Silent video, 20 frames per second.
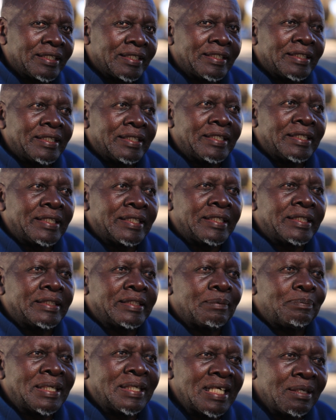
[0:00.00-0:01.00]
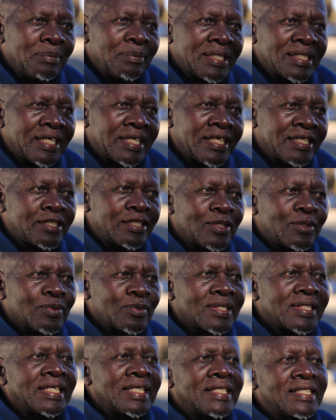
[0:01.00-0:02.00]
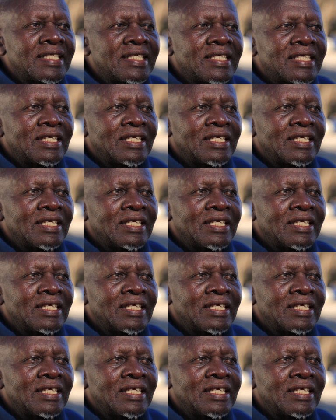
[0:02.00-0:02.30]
the Parliament had to sit,